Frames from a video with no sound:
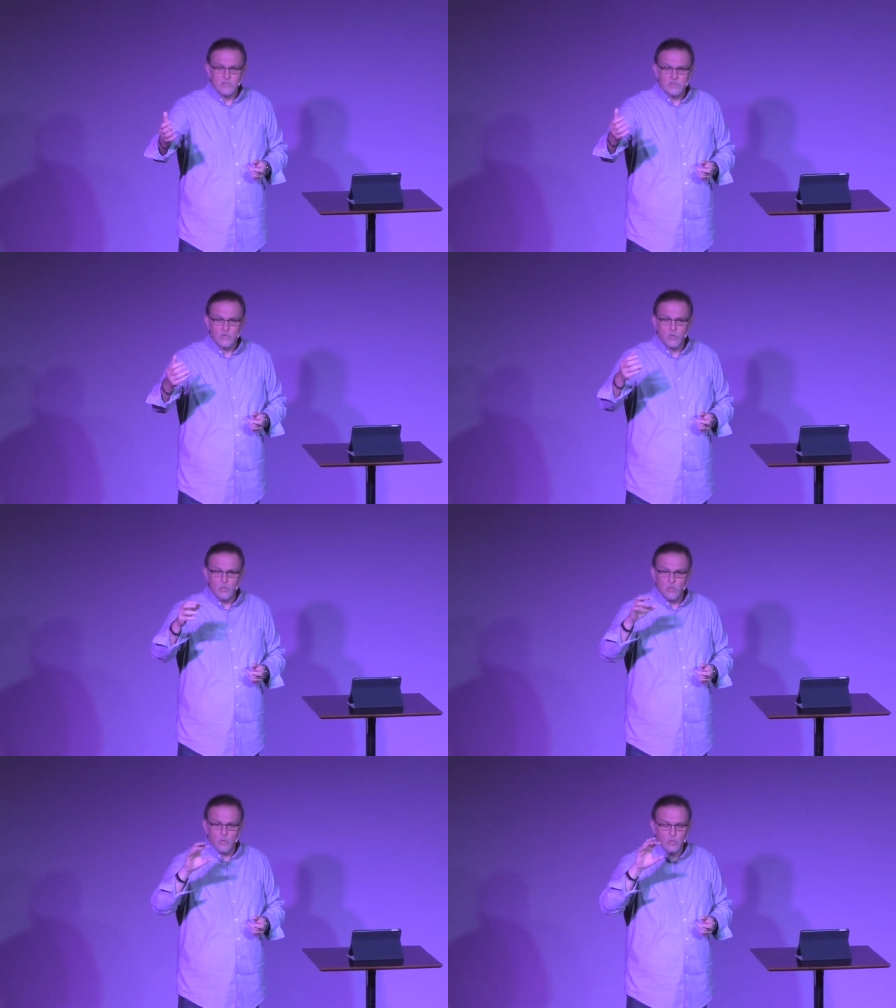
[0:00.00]

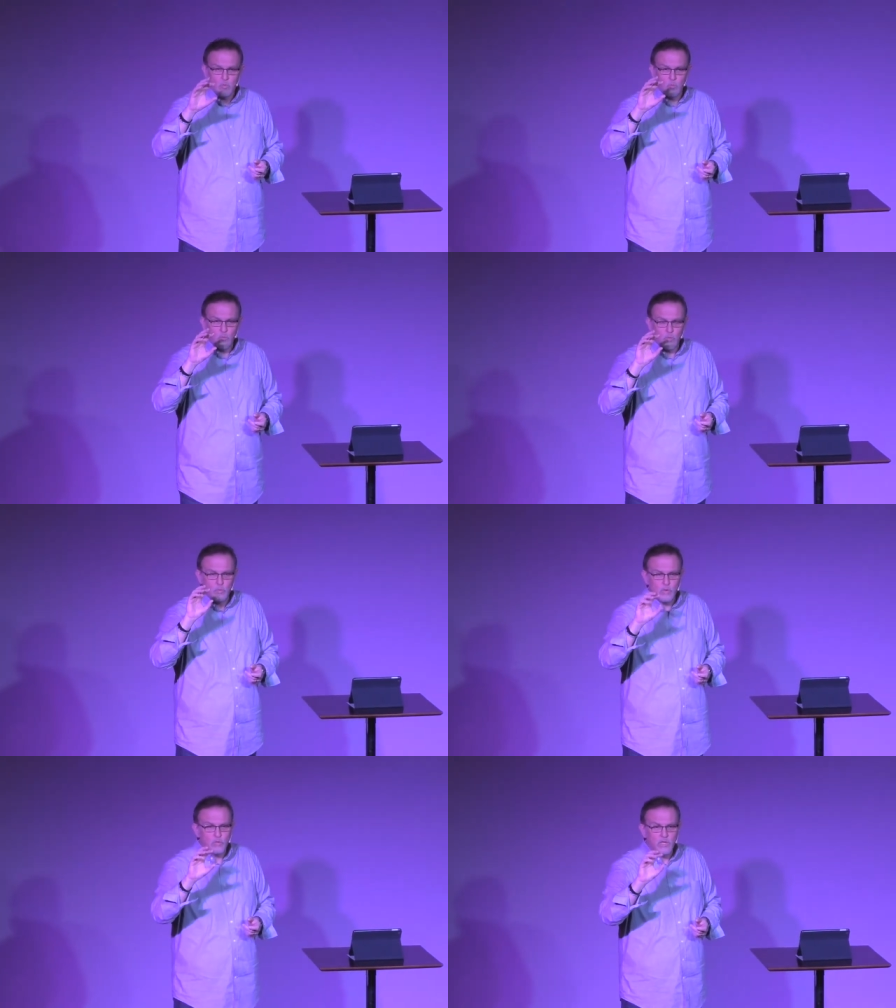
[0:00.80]
So
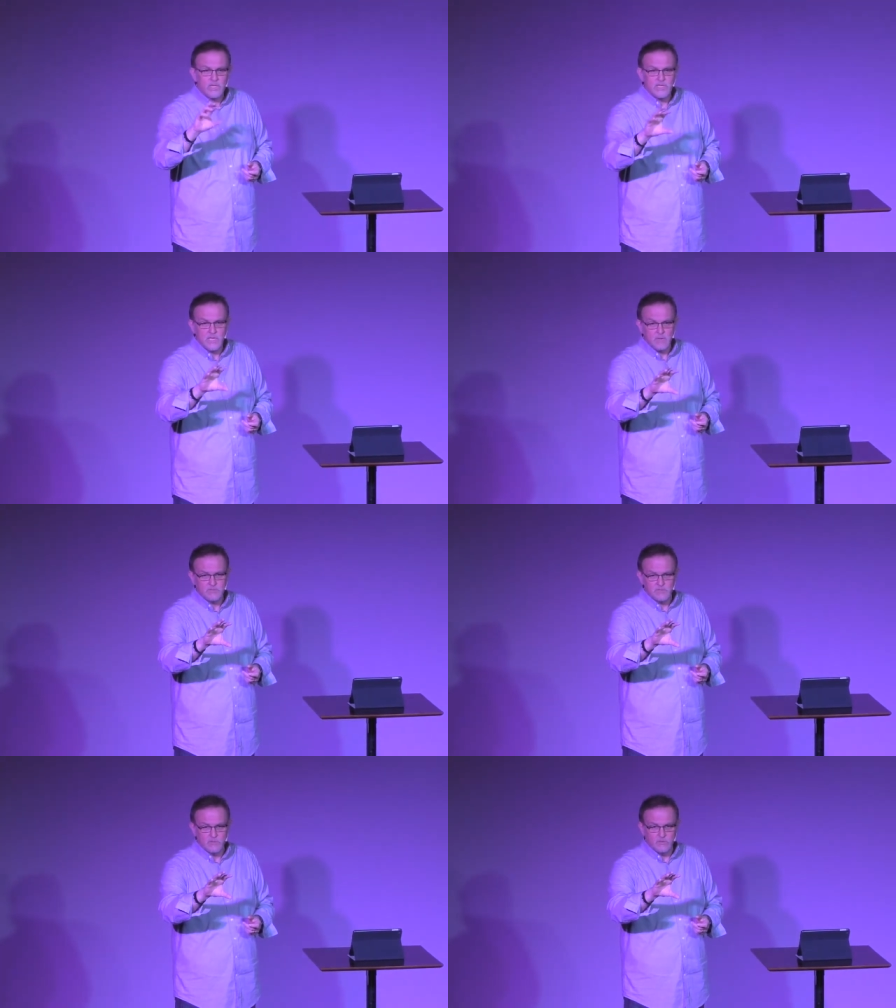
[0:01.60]
we don't look at the
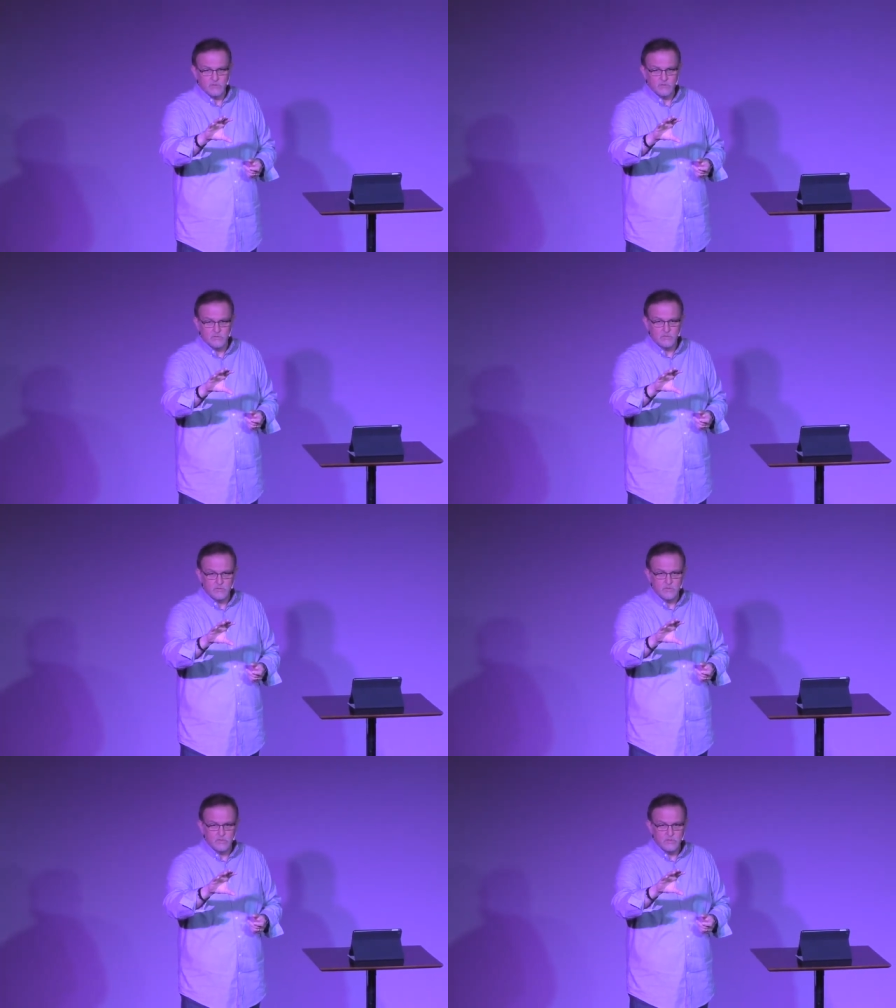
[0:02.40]
obstacle.
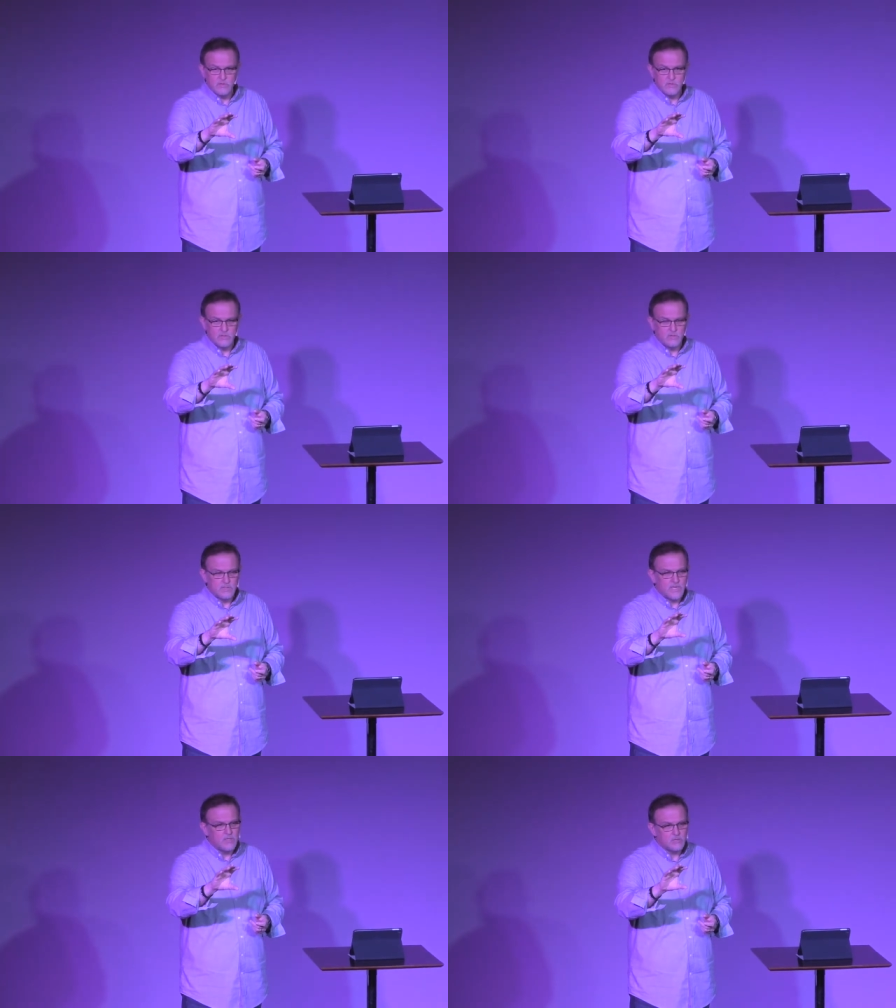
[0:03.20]

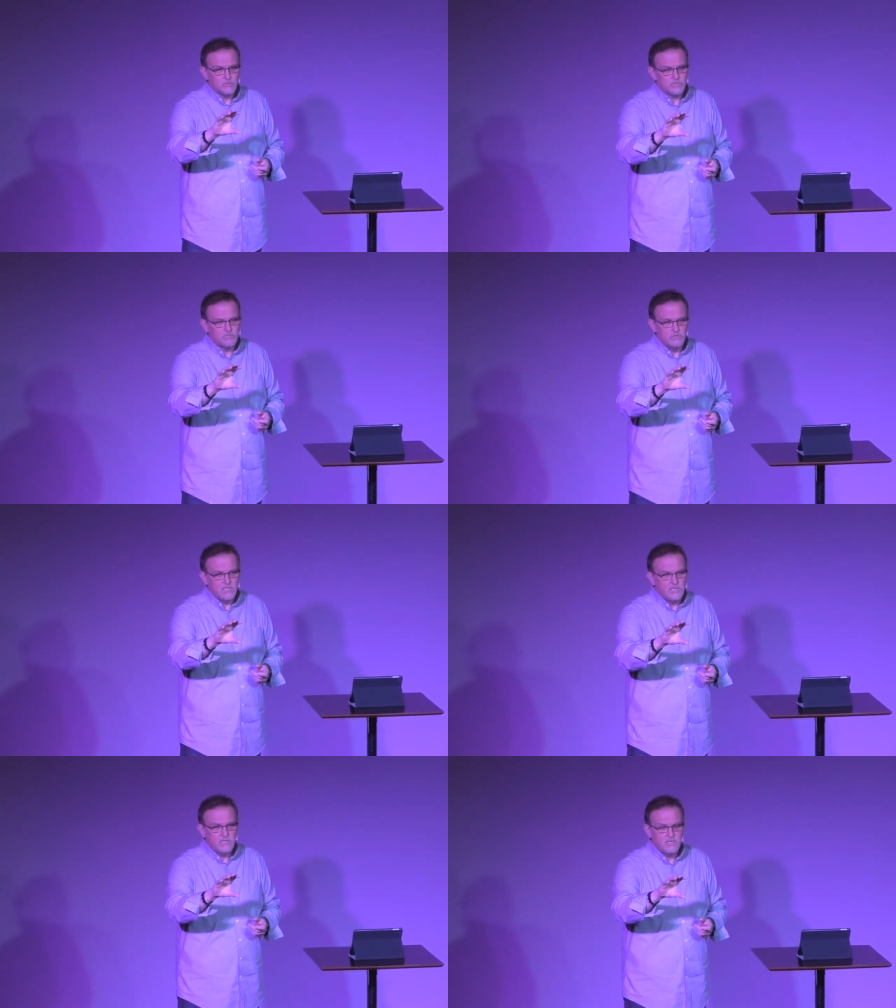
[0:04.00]
God knows what you
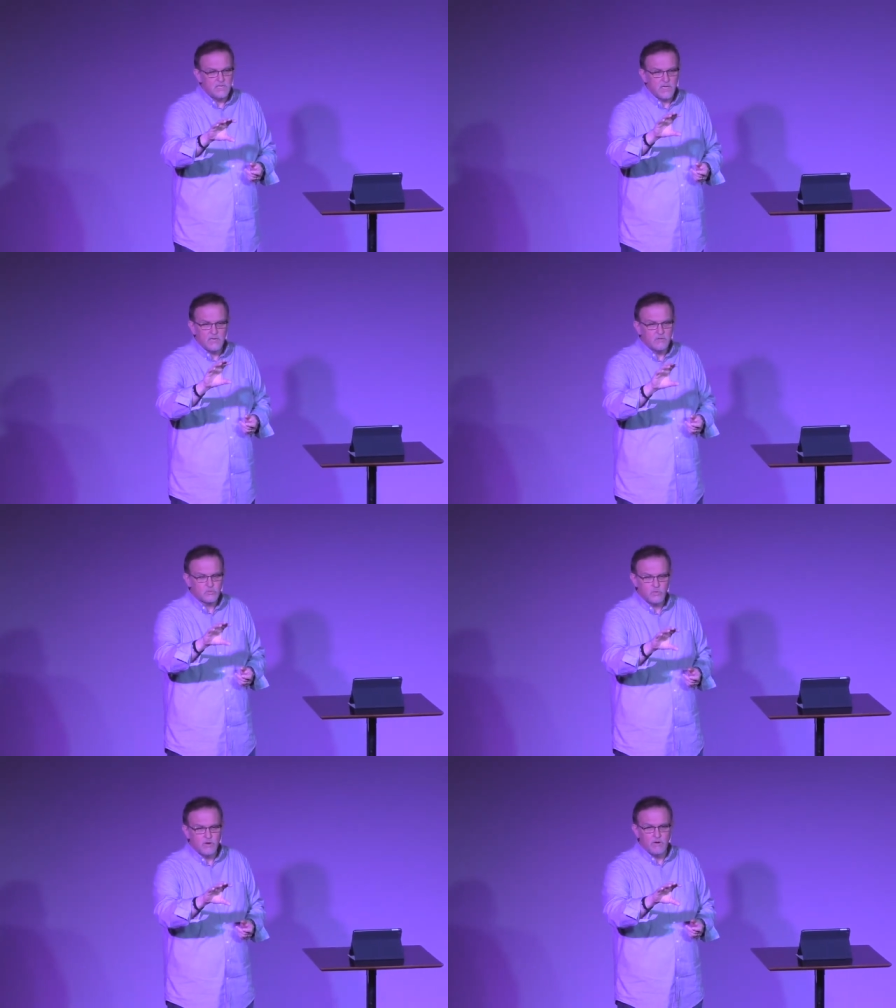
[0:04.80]
need. God
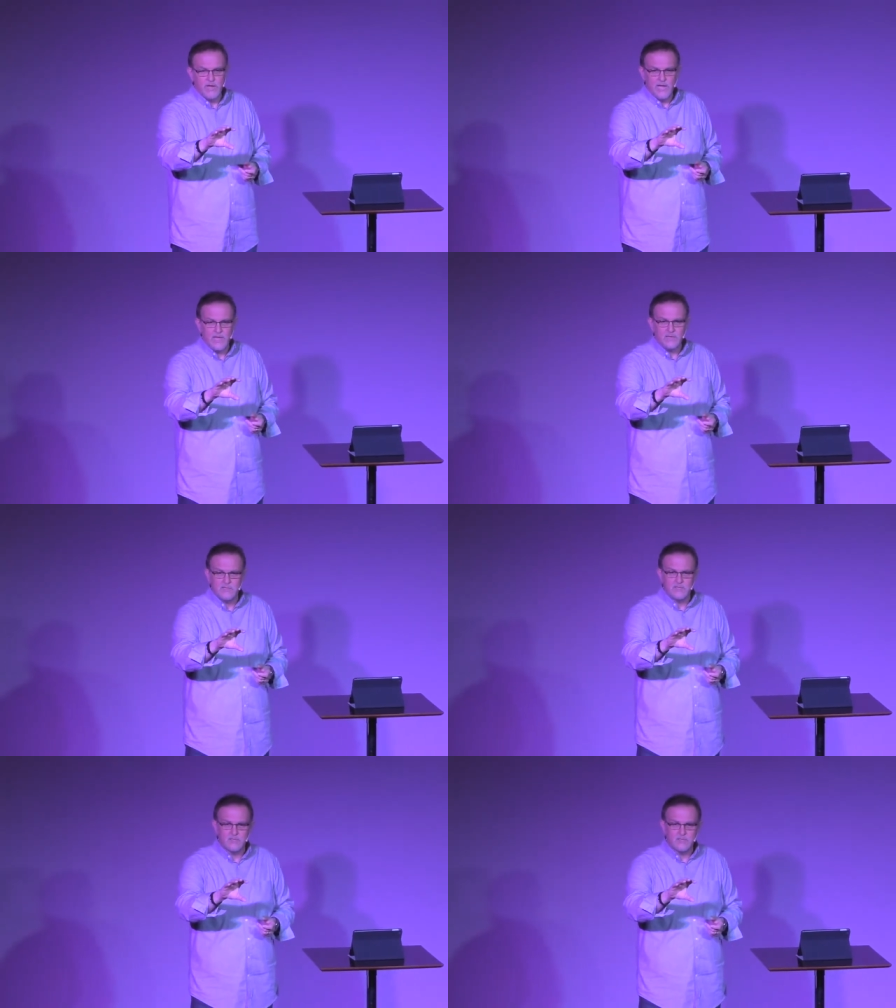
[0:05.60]
knows where you're at.